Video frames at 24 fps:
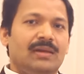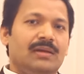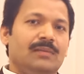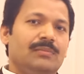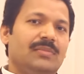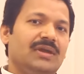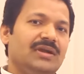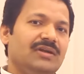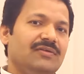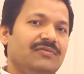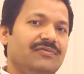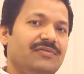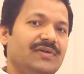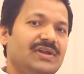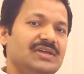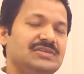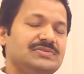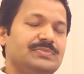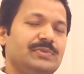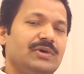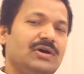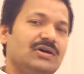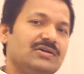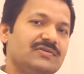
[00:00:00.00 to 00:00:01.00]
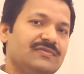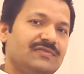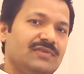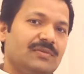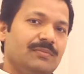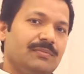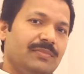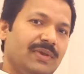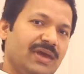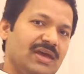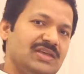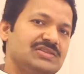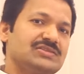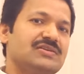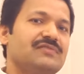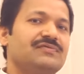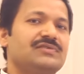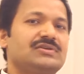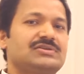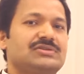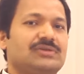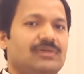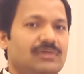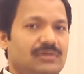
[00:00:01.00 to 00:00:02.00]
But if it is because of the base of
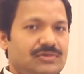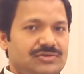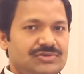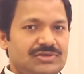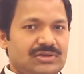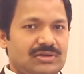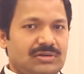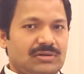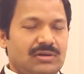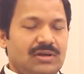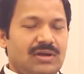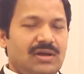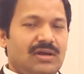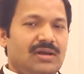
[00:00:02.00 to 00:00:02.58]
the solution,